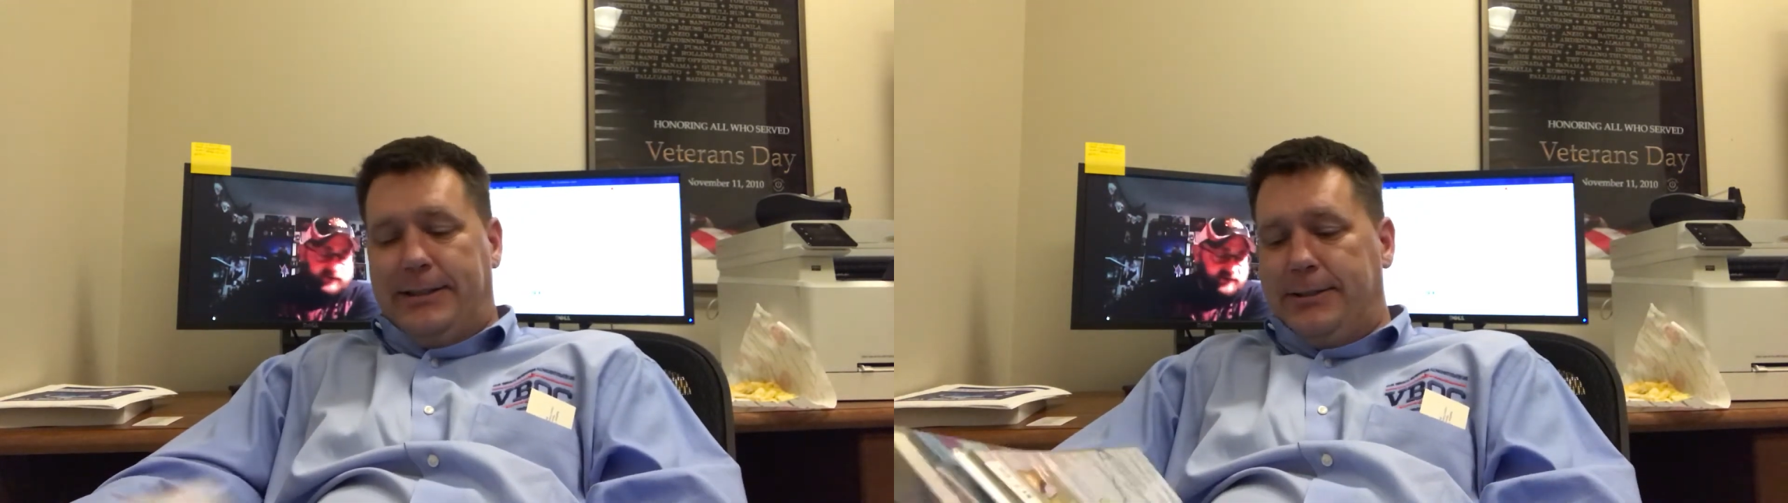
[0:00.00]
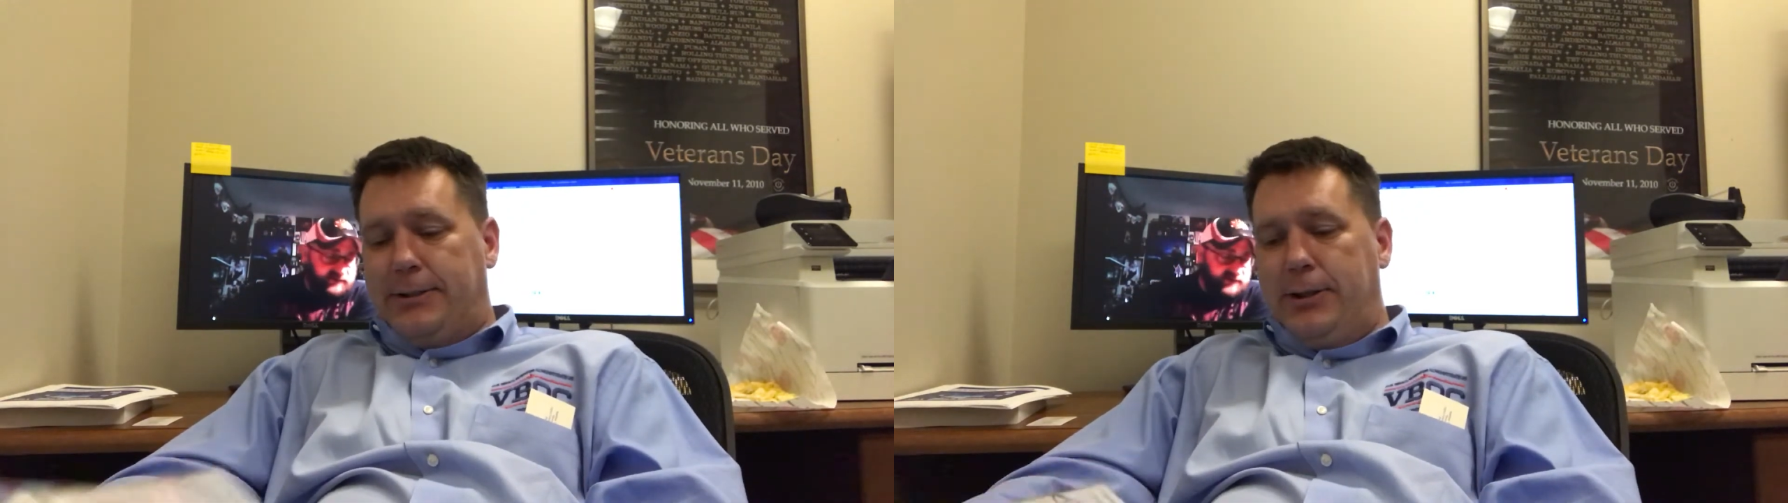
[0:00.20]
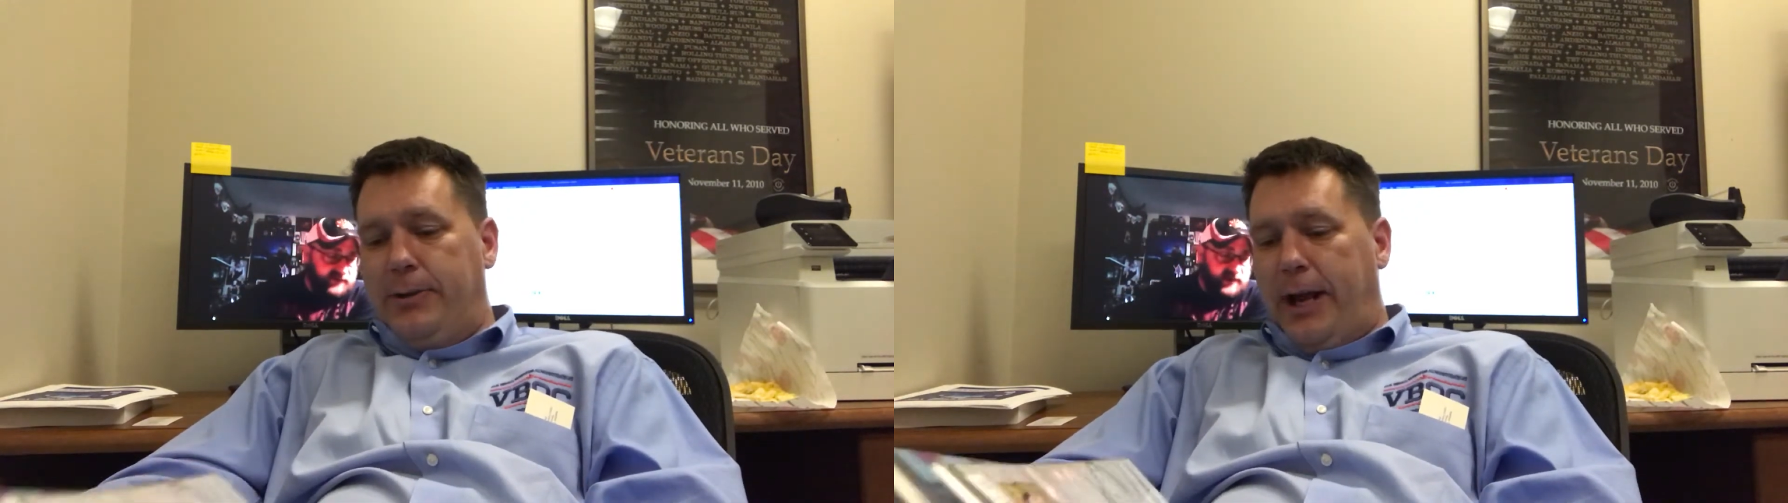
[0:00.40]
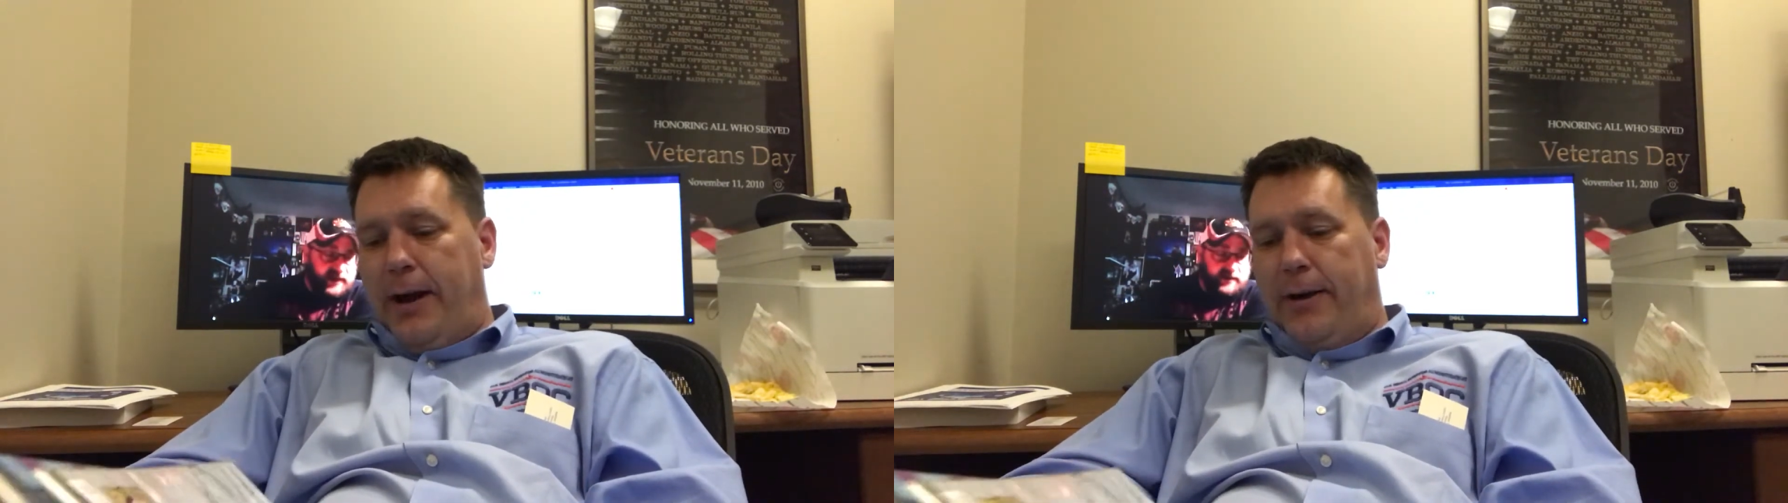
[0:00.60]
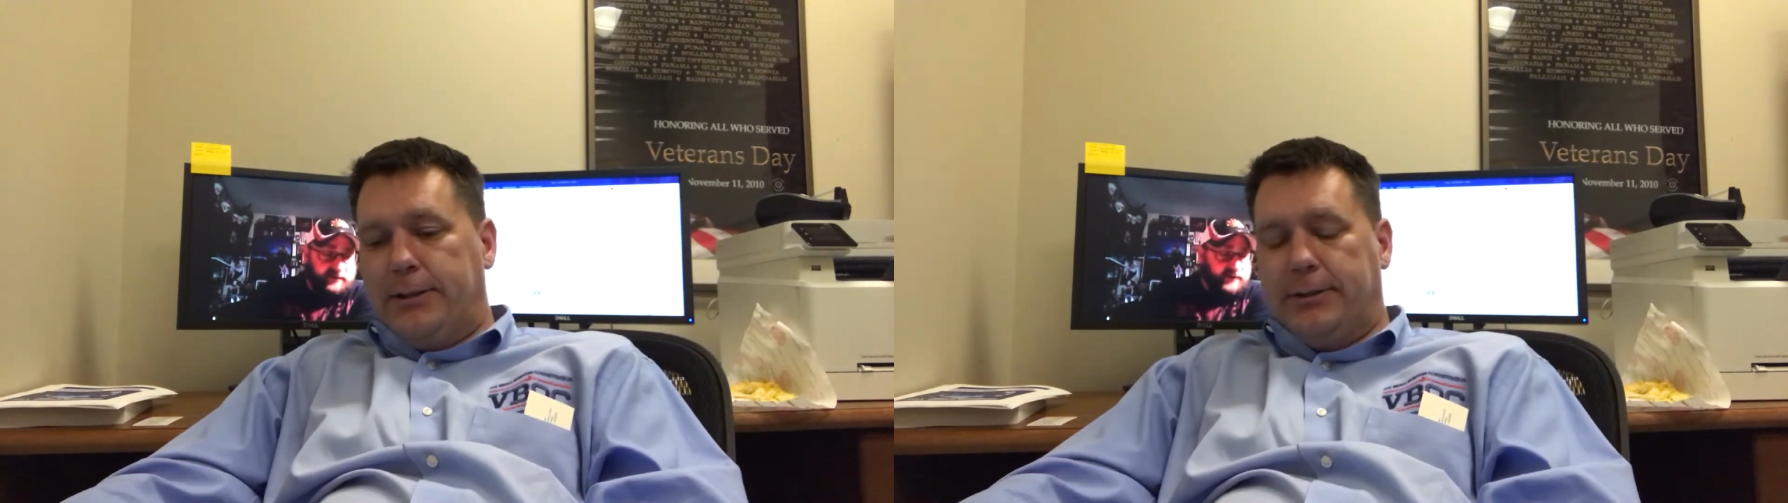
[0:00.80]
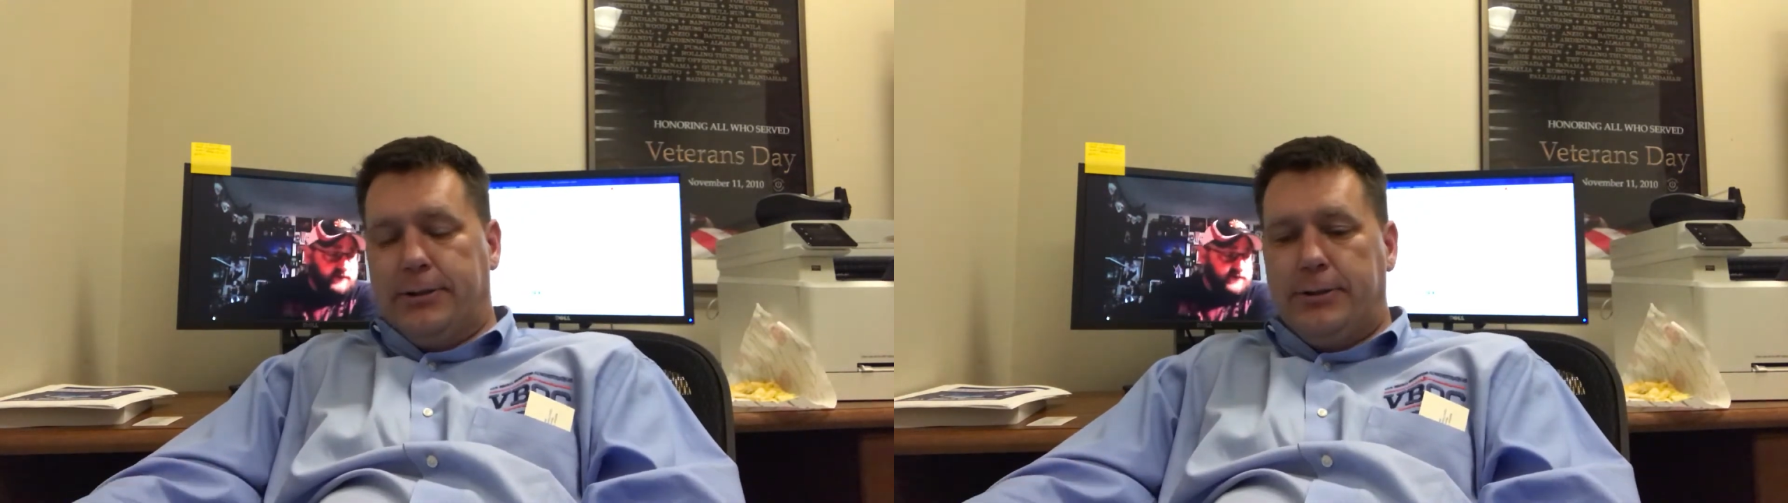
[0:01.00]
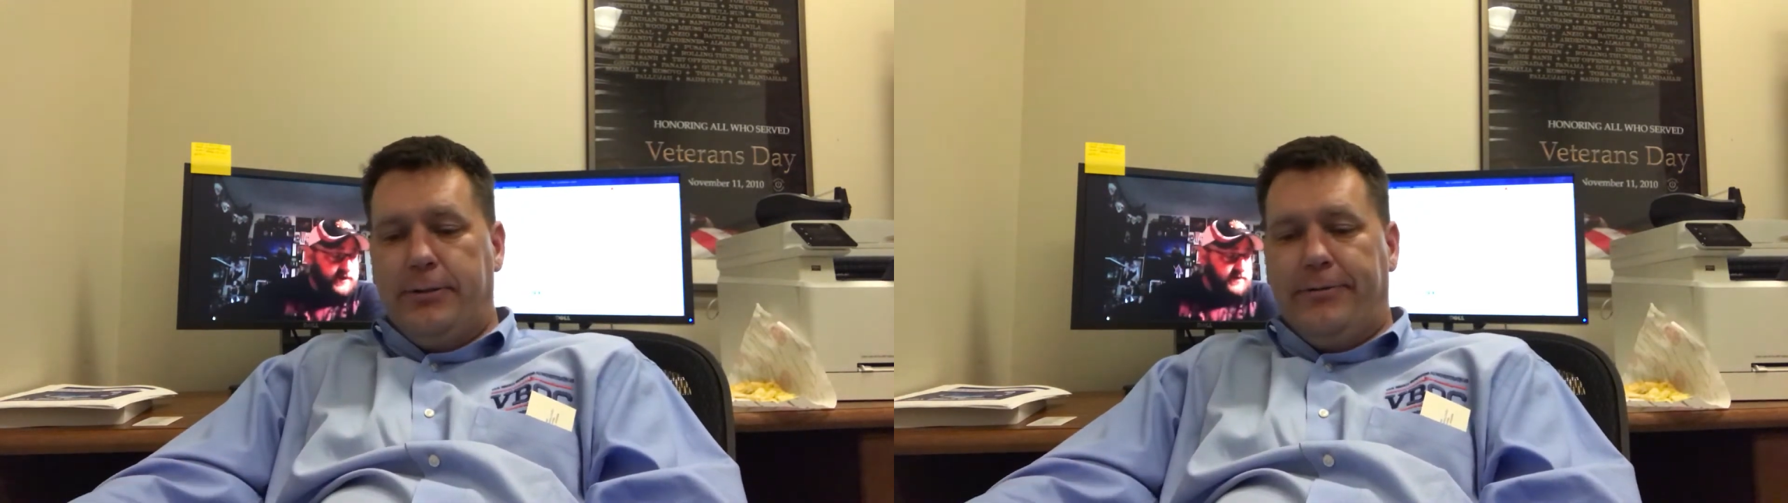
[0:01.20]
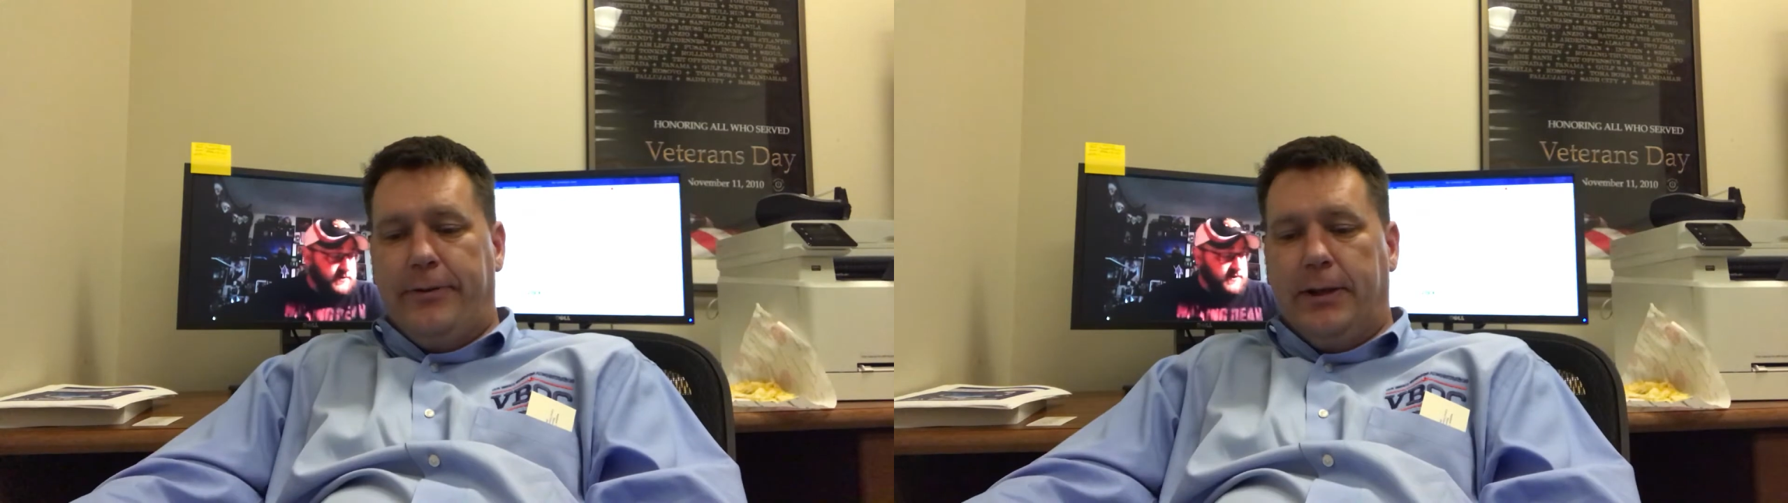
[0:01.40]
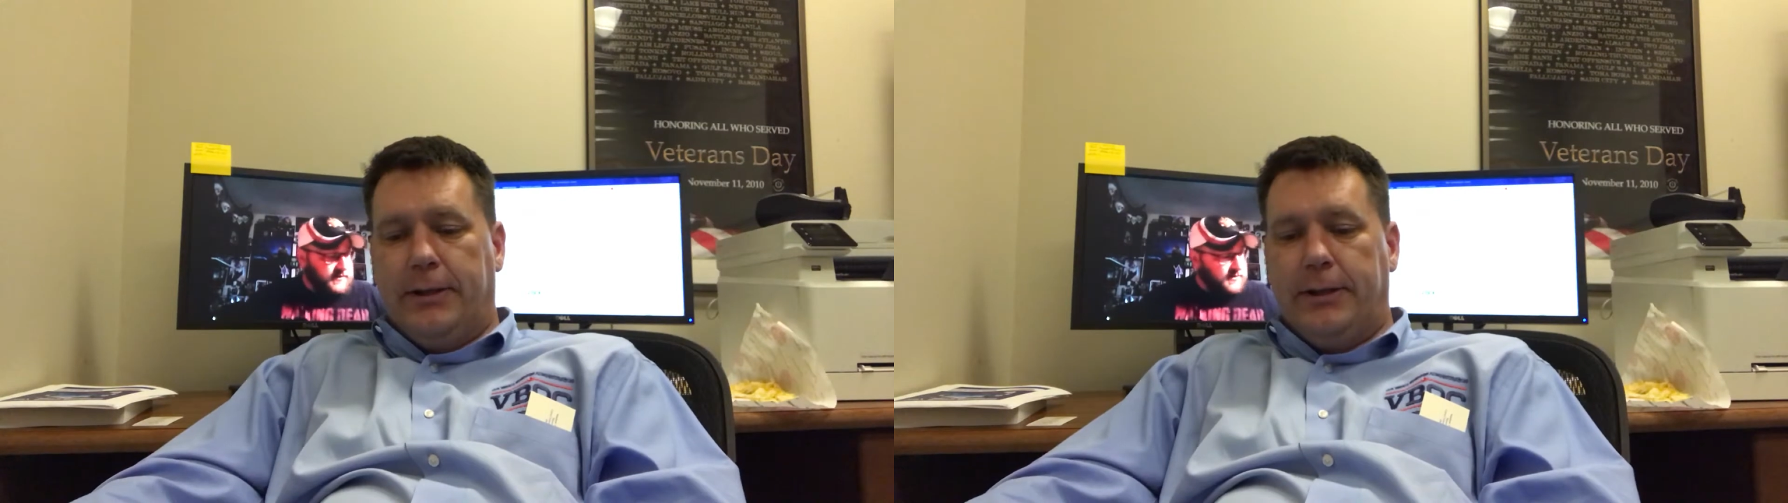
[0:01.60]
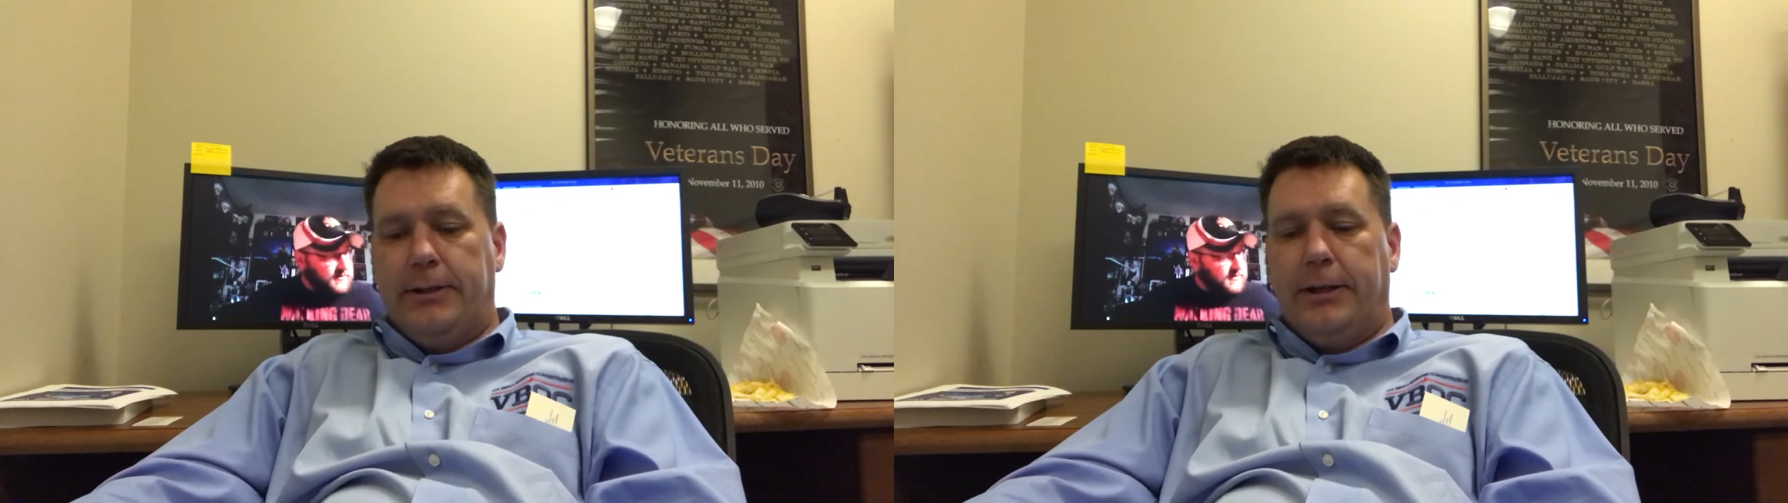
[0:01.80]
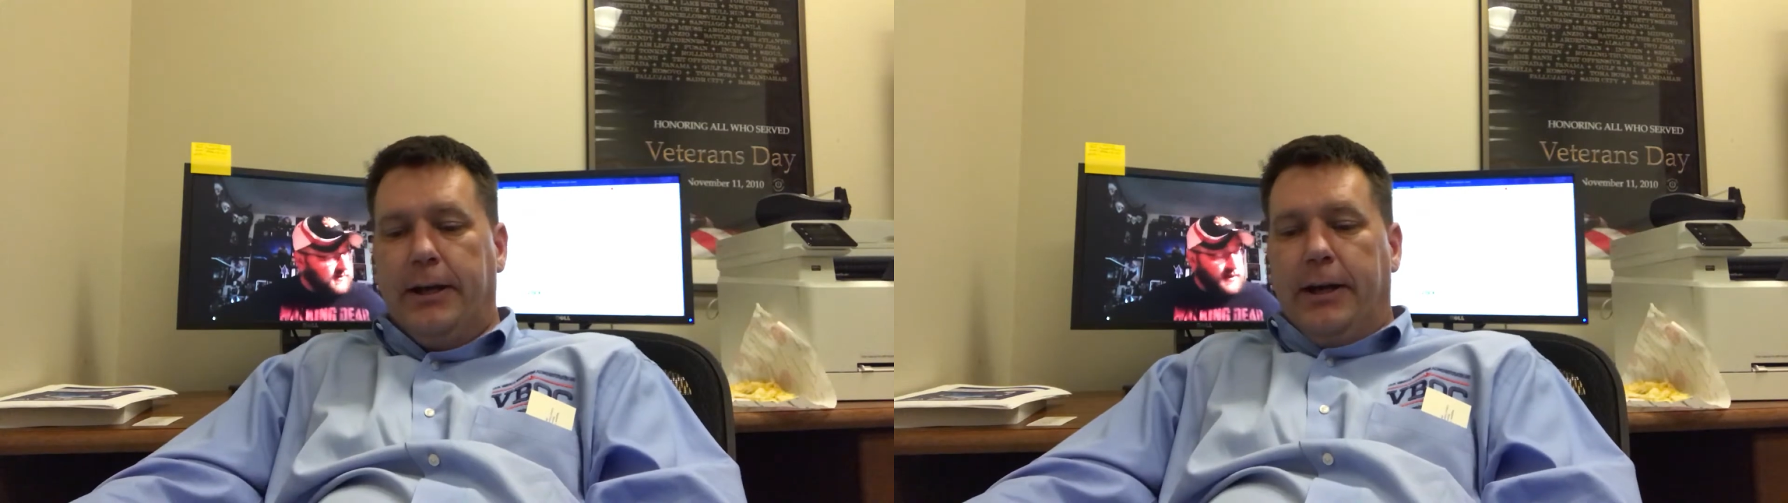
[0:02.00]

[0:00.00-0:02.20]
This new character, this new villain,